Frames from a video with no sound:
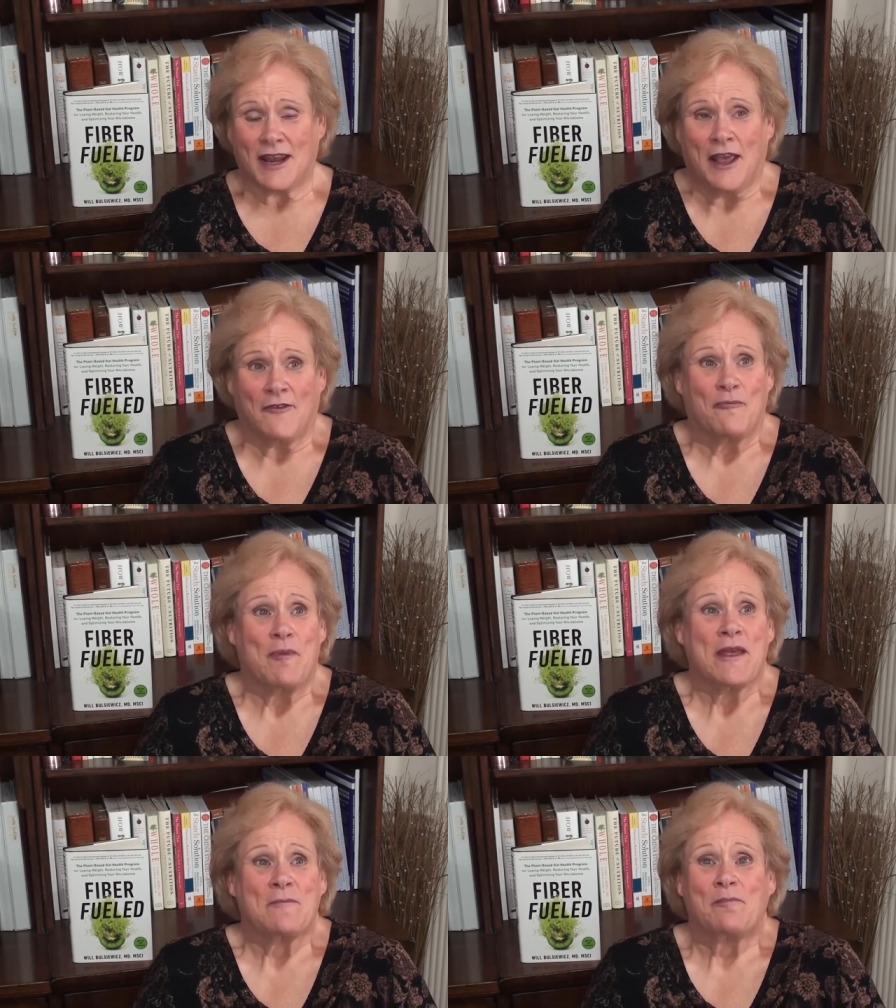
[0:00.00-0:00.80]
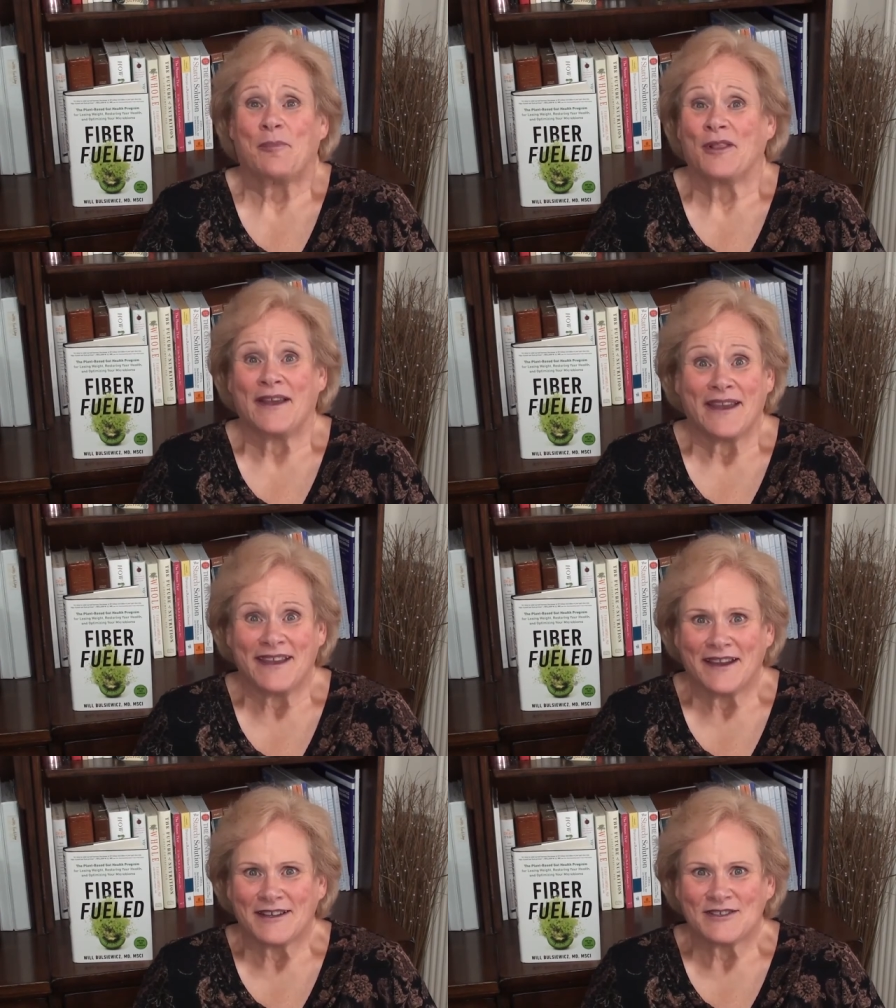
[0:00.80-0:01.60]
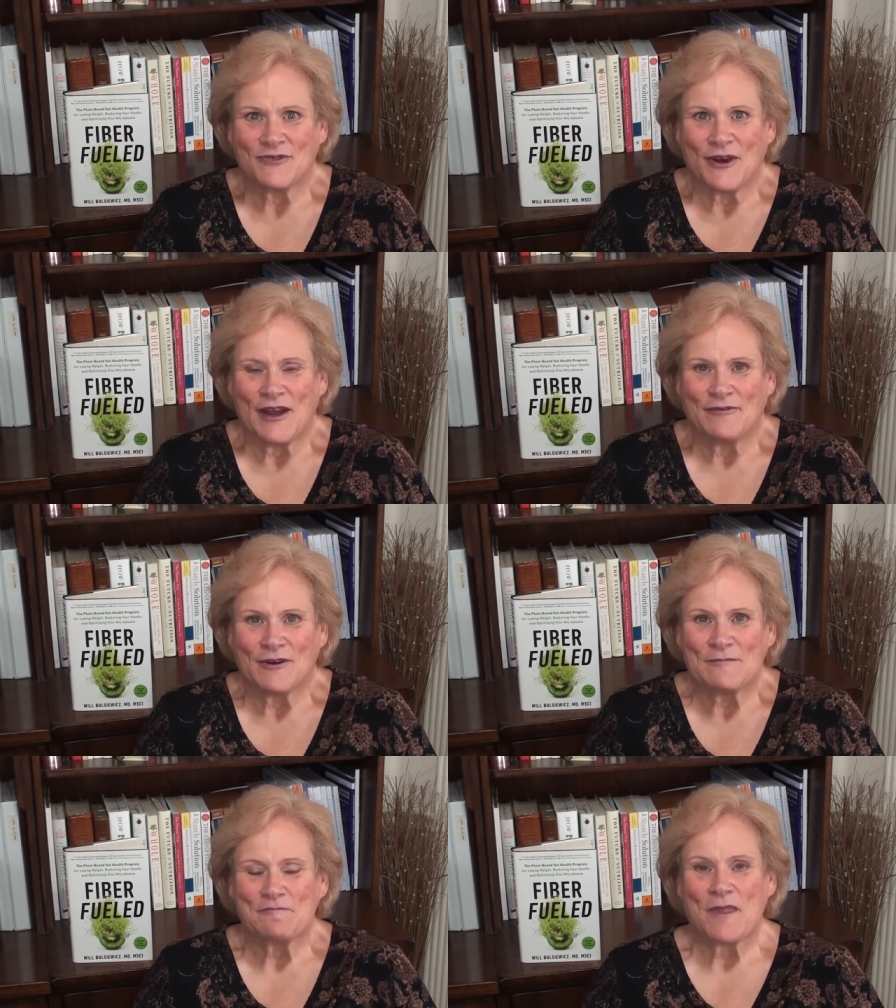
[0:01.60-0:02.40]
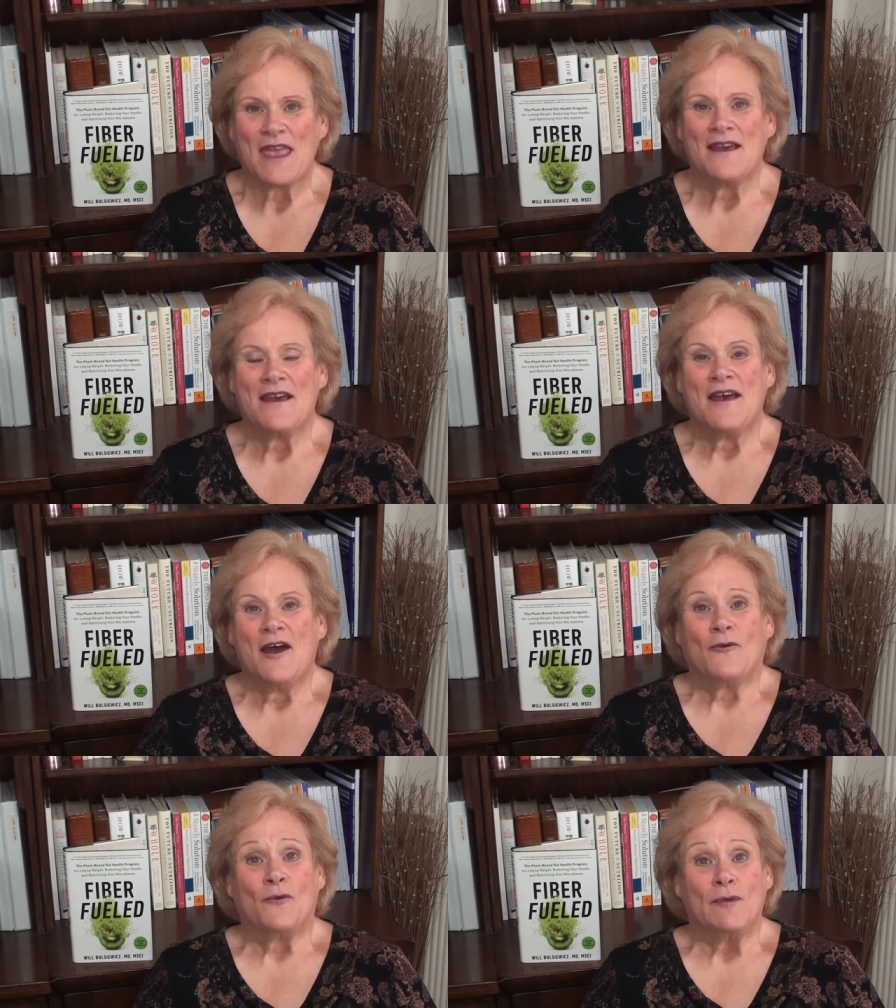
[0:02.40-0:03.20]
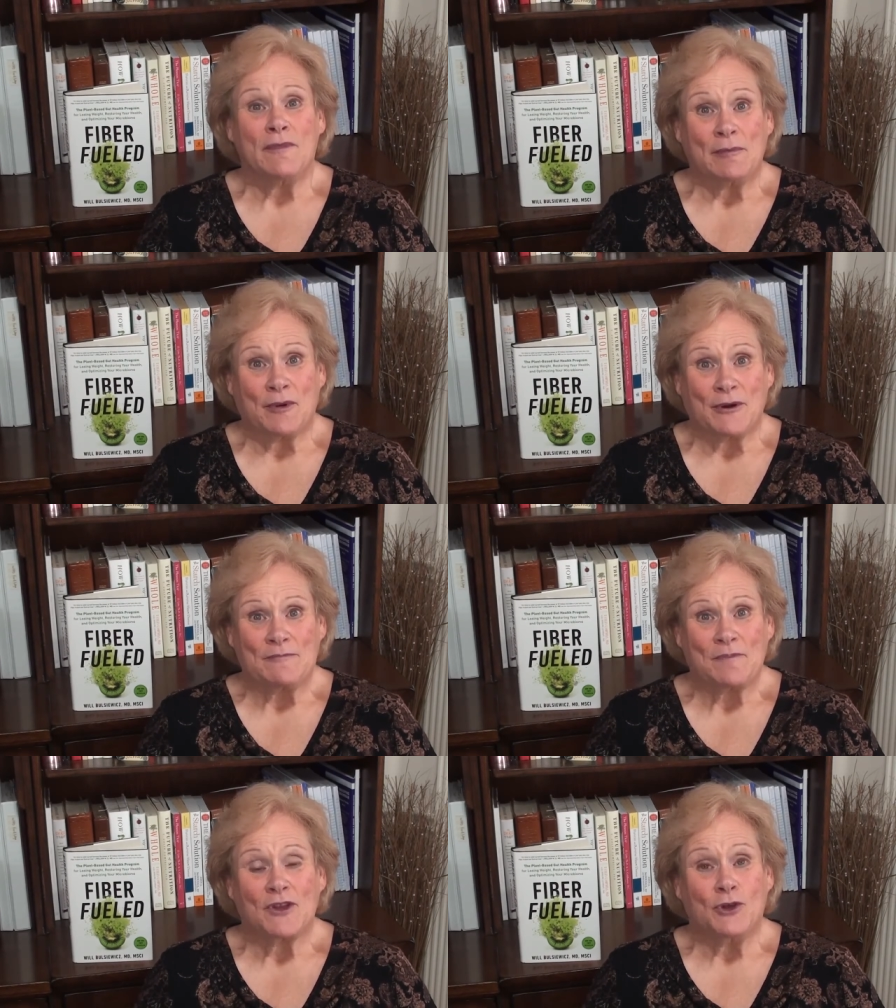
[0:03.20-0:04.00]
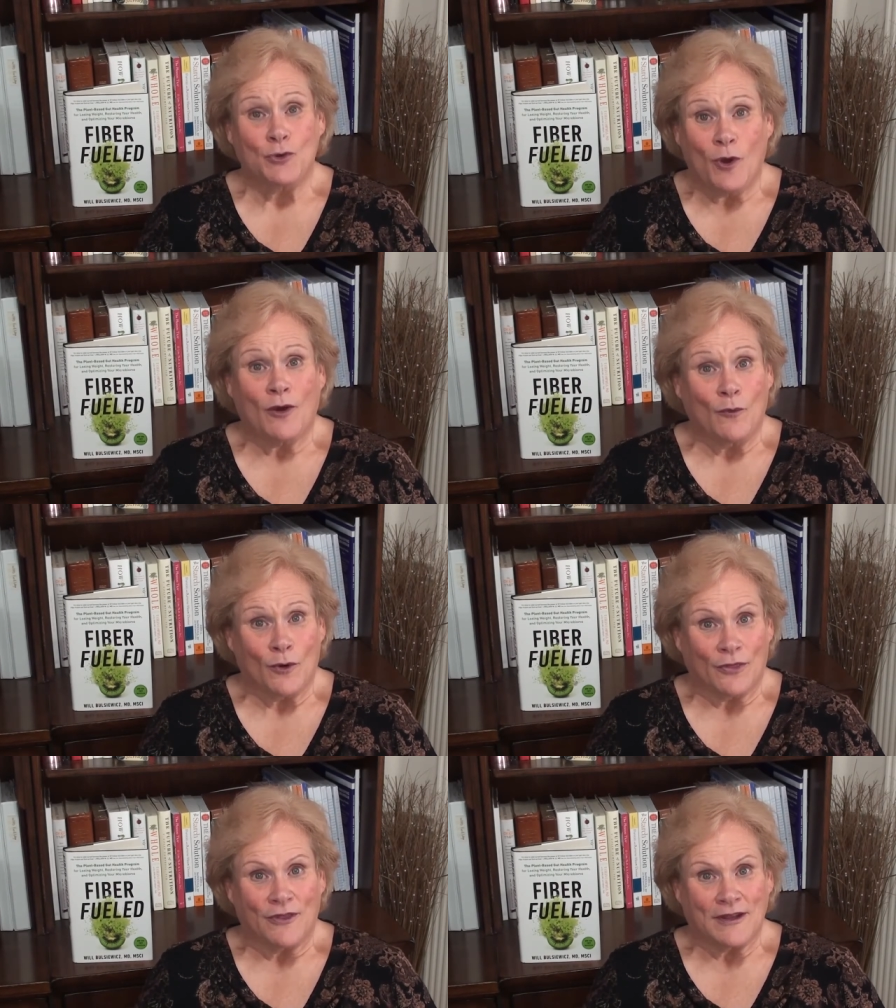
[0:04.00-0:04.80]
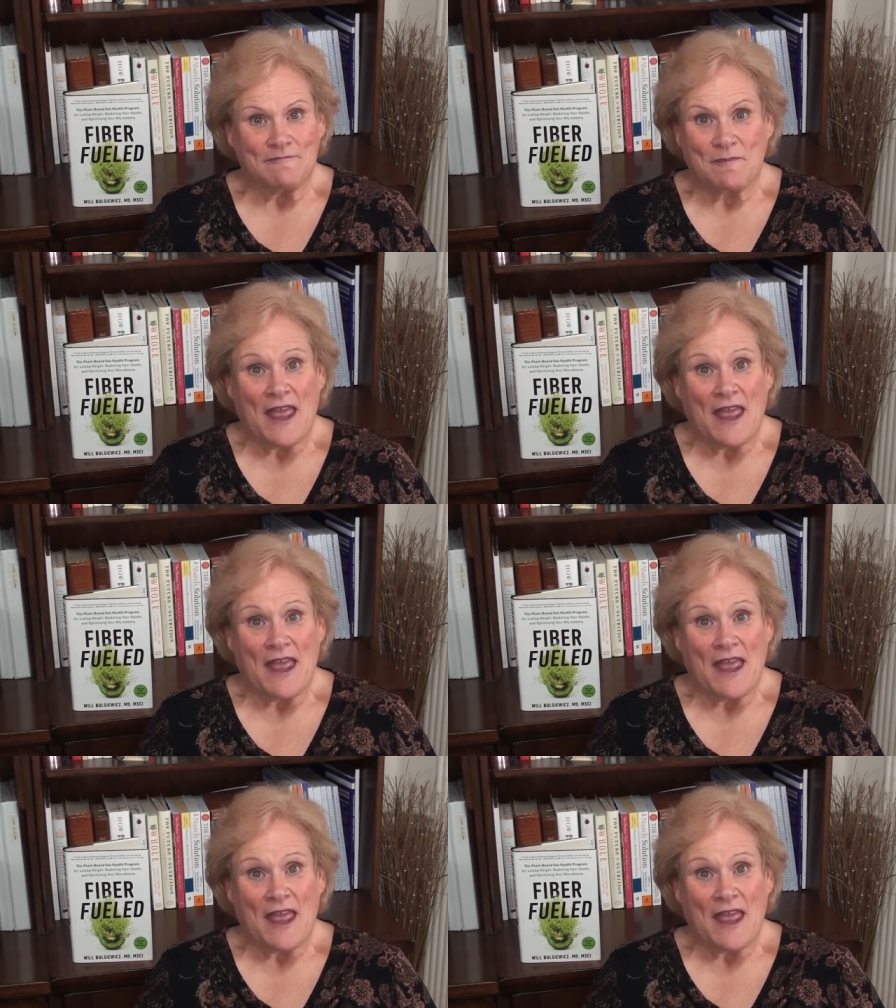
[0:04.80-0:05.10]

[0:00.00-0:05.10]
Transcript: that have been plaguing us forever. Remember, you are worth it.